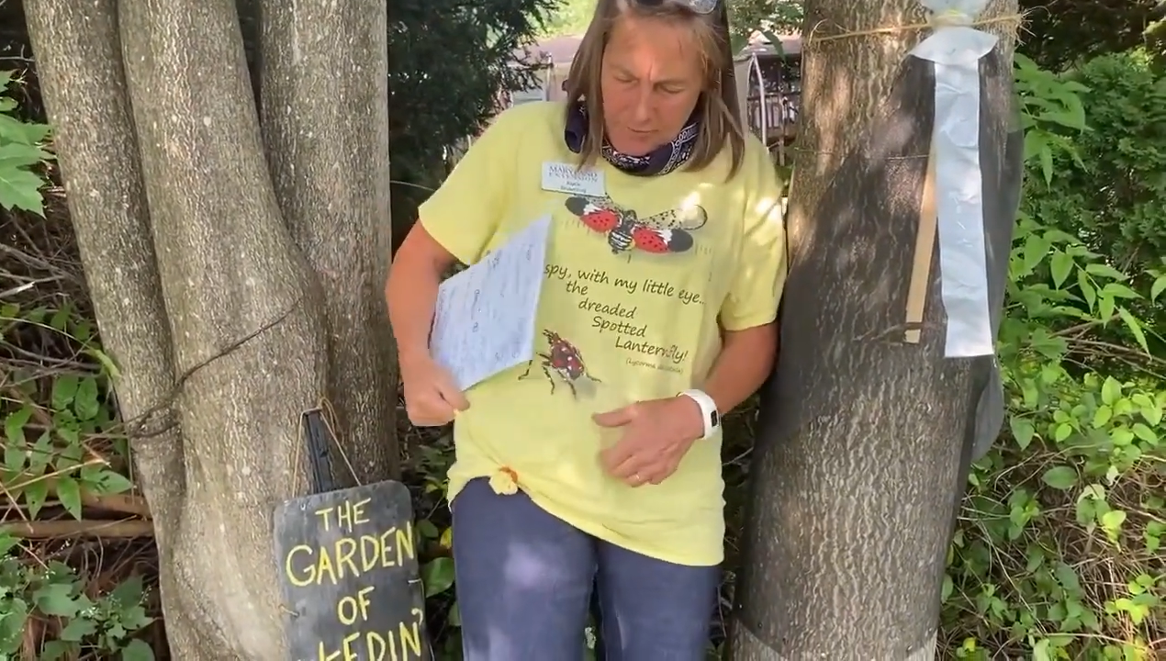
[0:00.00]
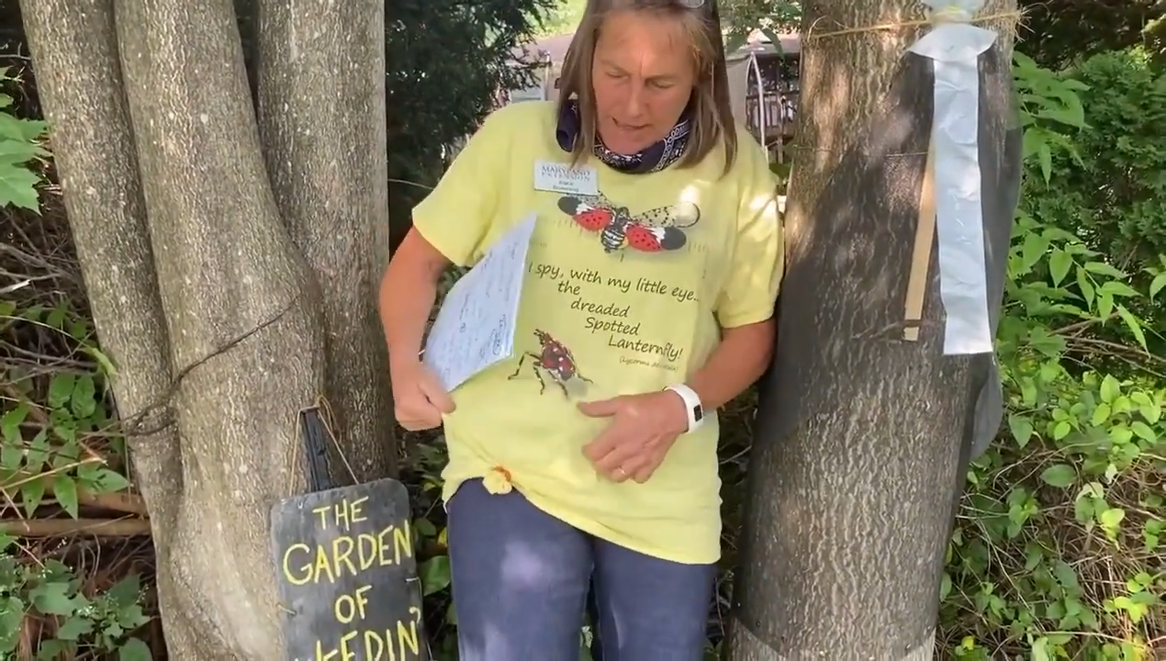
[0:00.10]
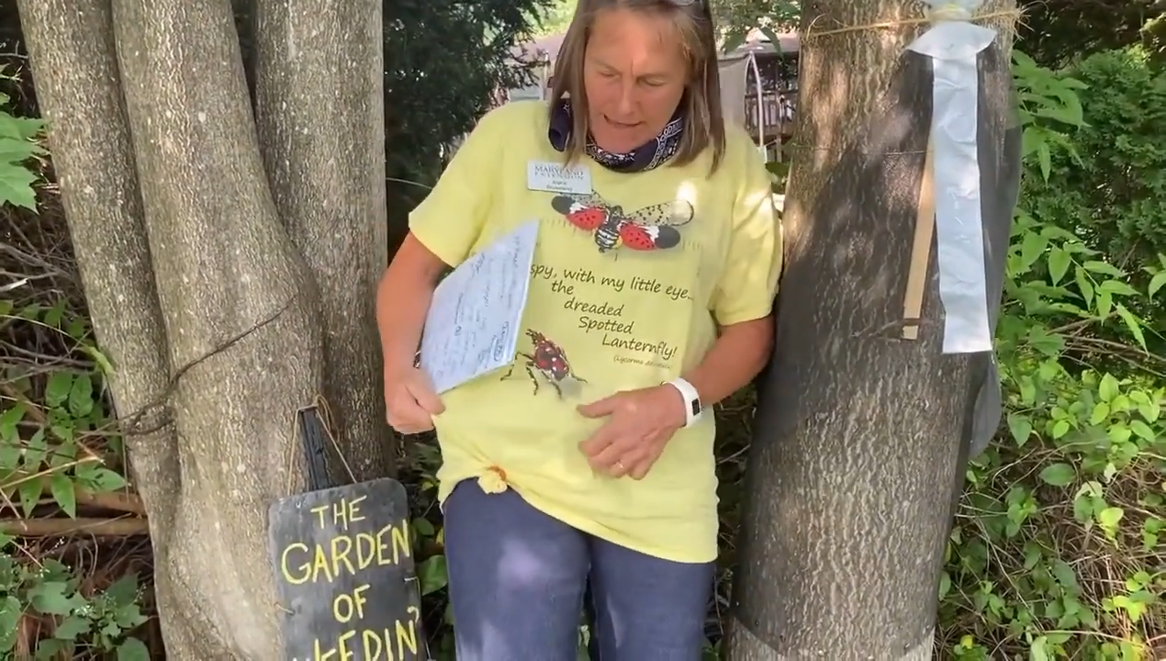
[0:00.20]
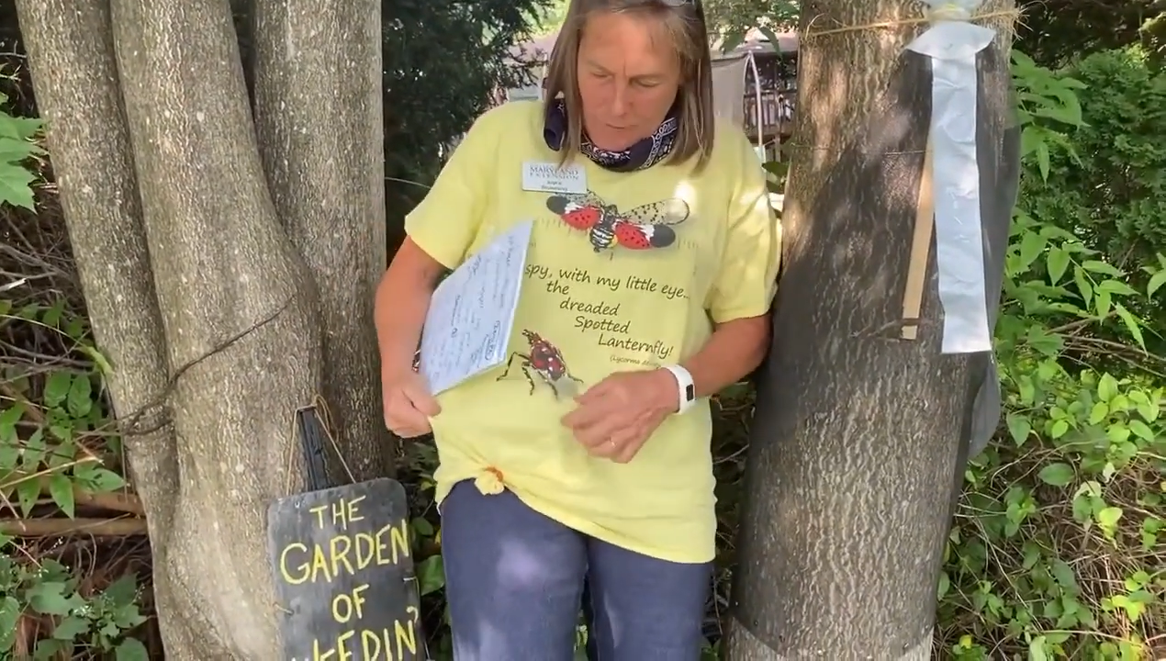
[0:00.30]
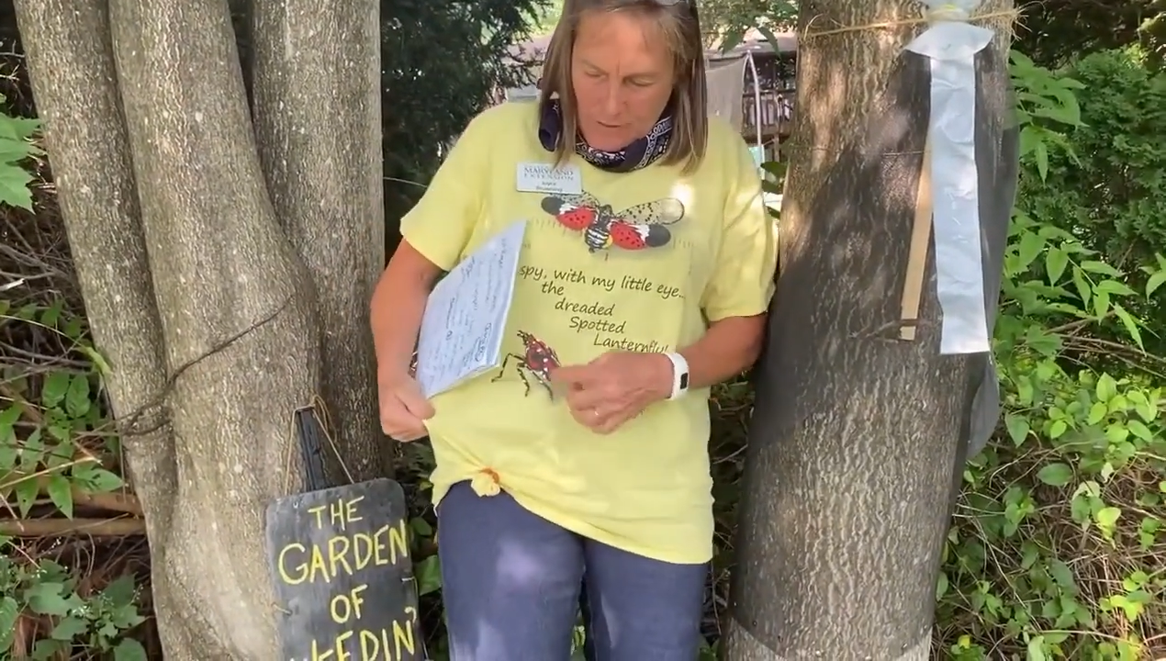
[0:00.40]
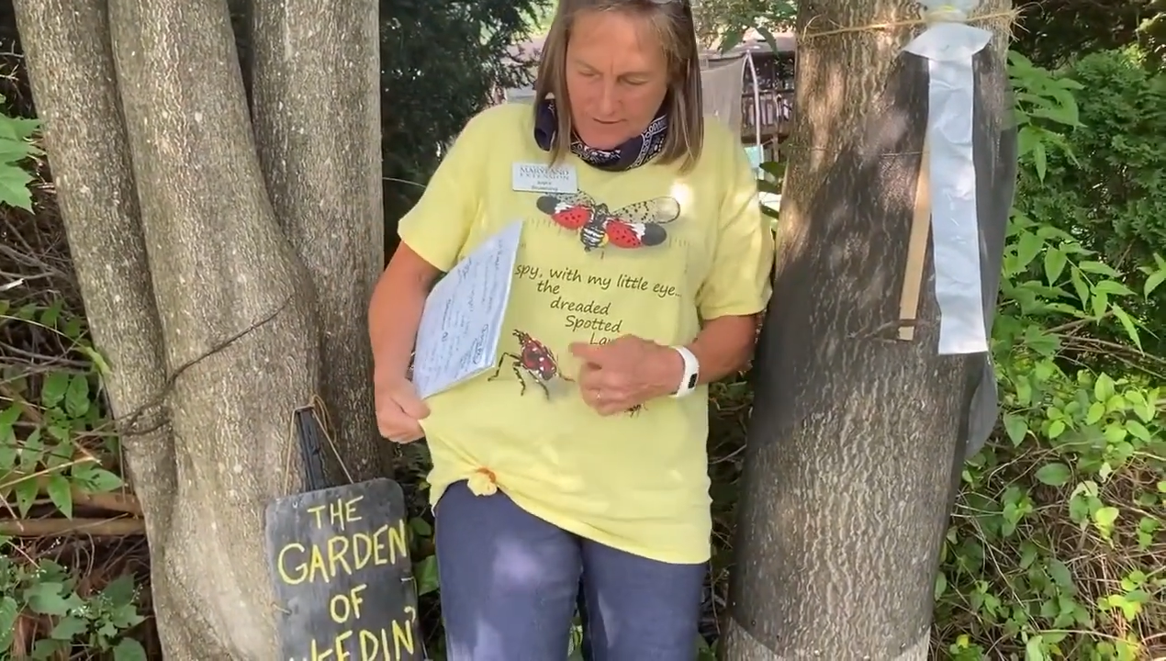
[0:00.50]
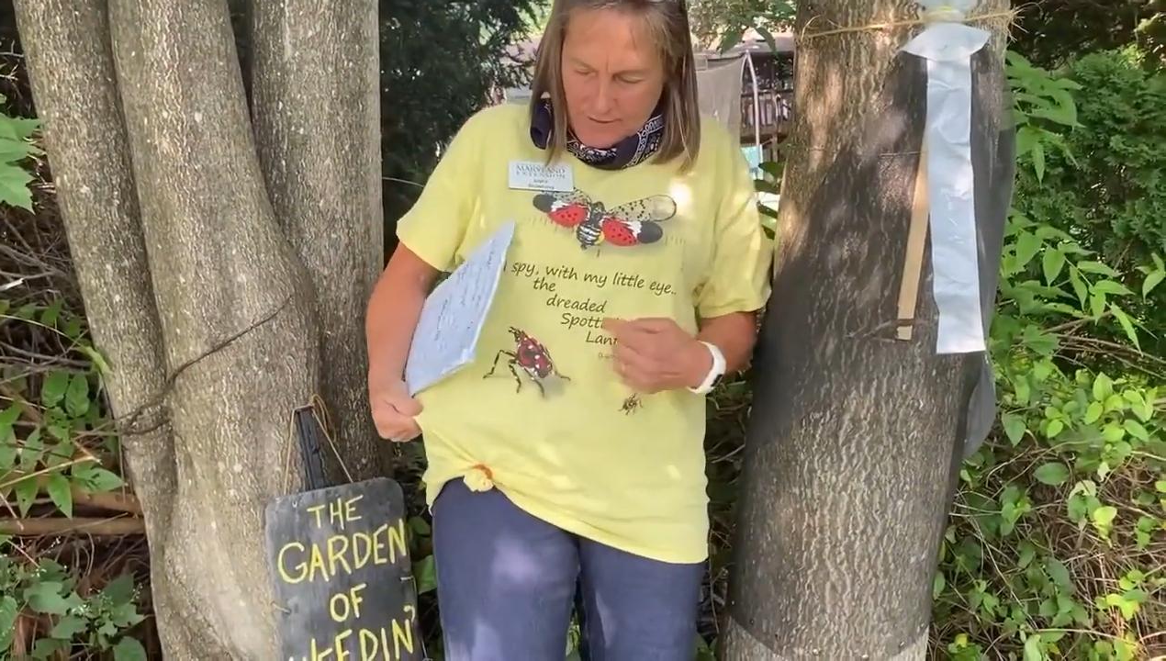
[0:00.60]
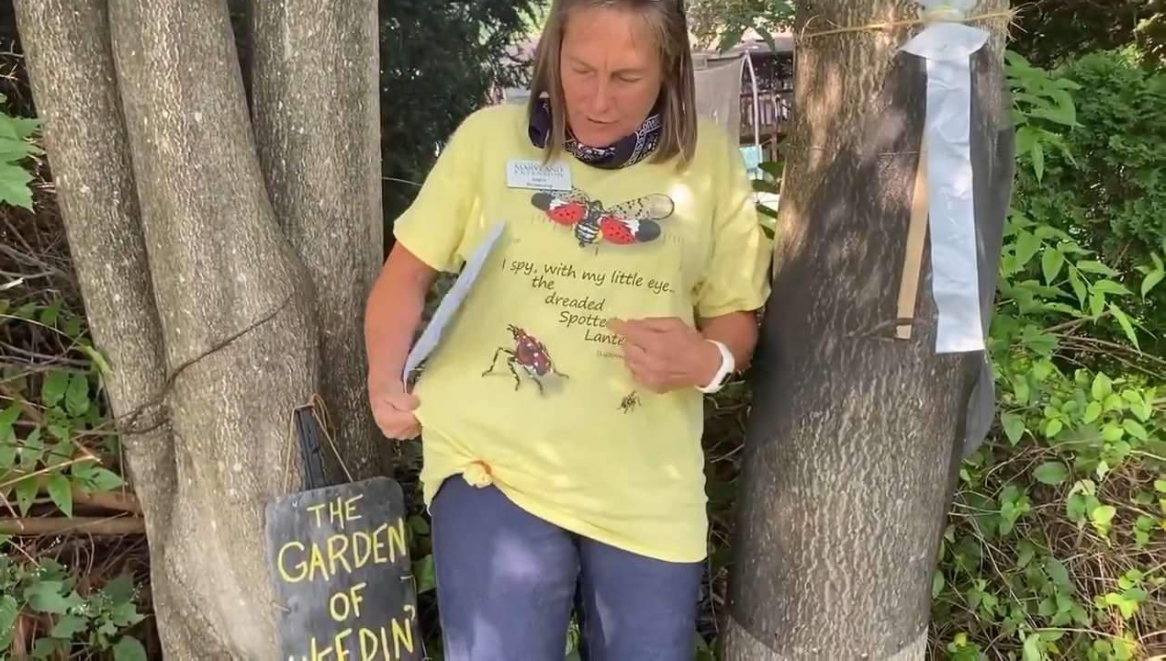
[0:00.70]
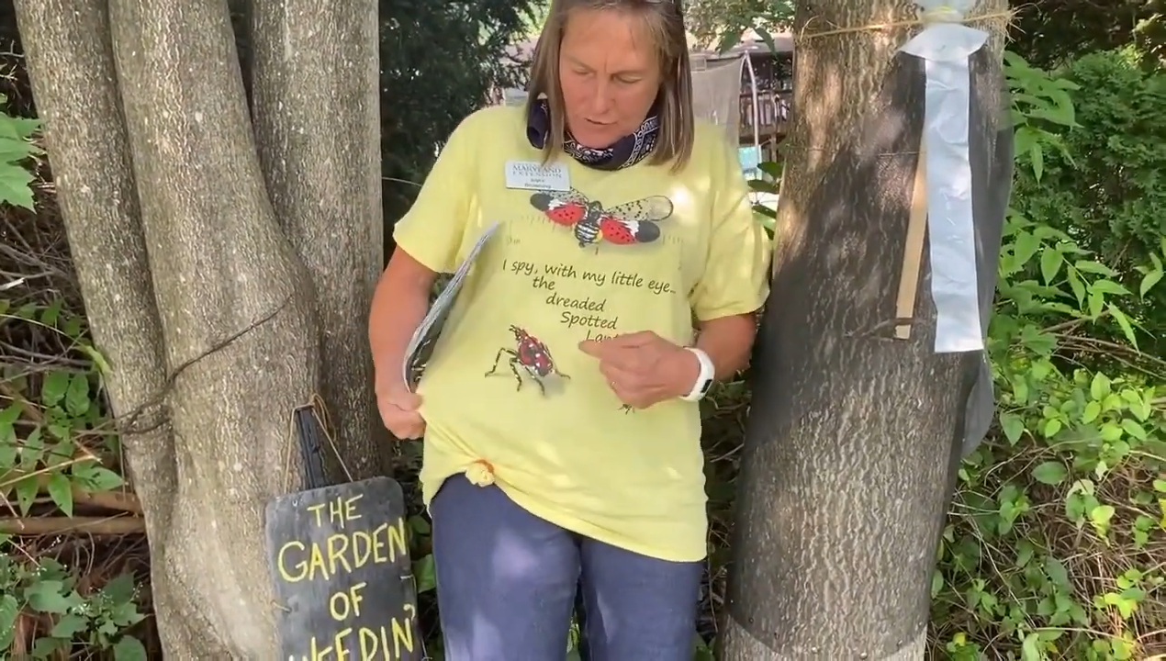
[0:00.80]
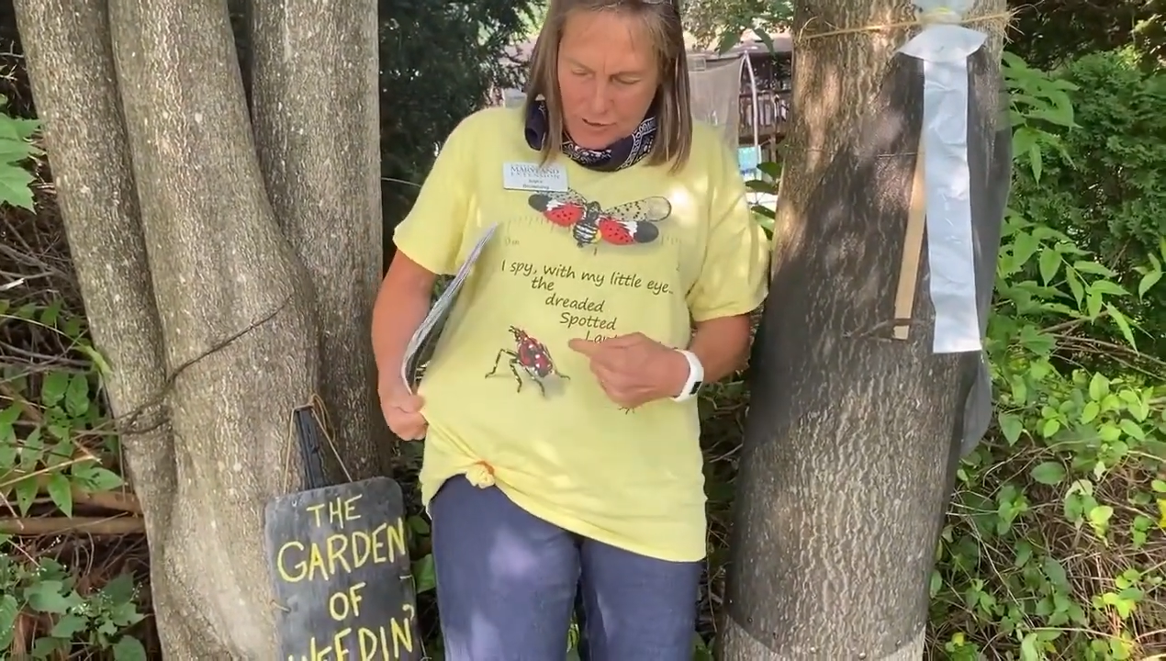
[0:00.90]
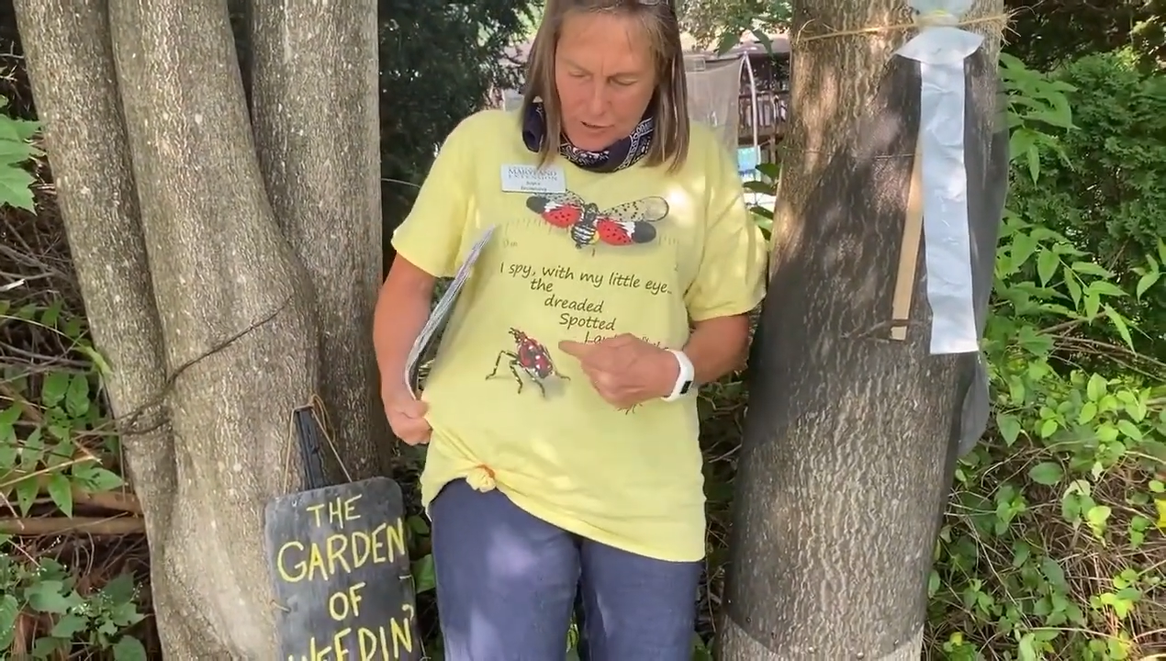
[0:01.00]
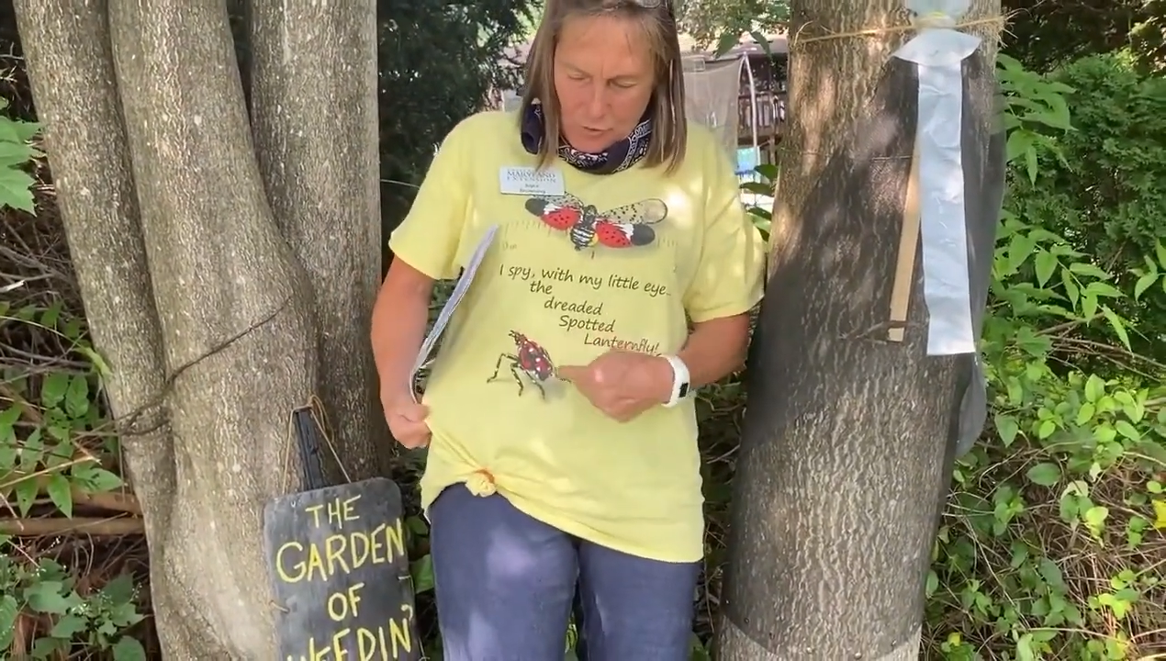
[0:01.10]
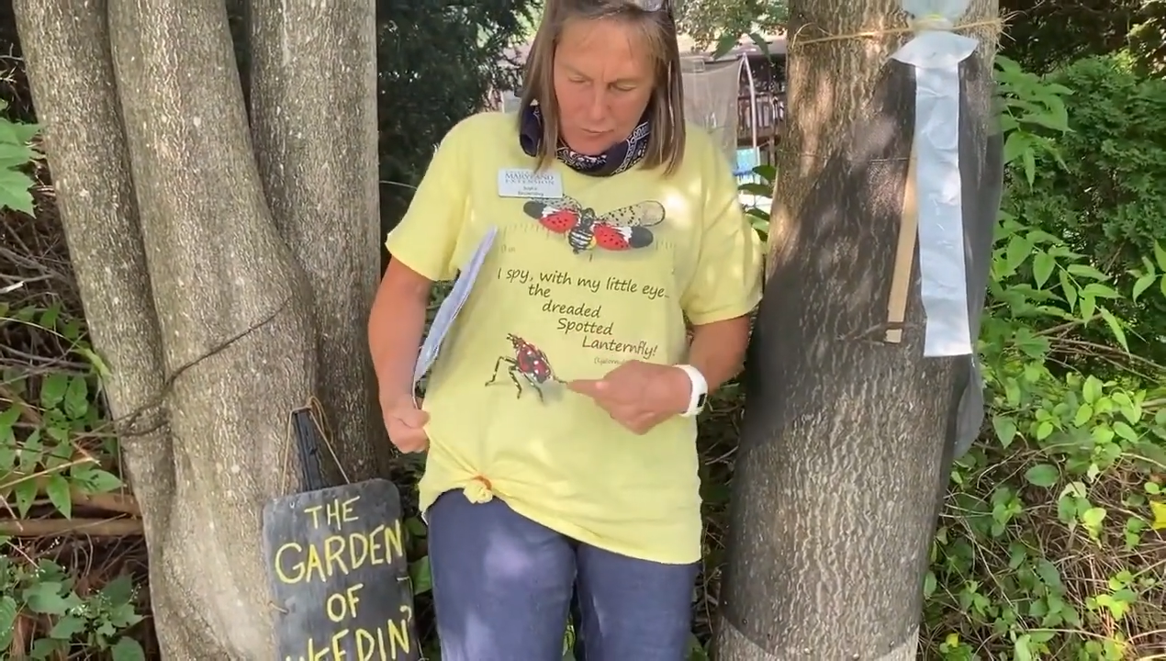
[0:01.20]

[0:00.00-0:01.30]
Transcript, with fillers: black ones and there's little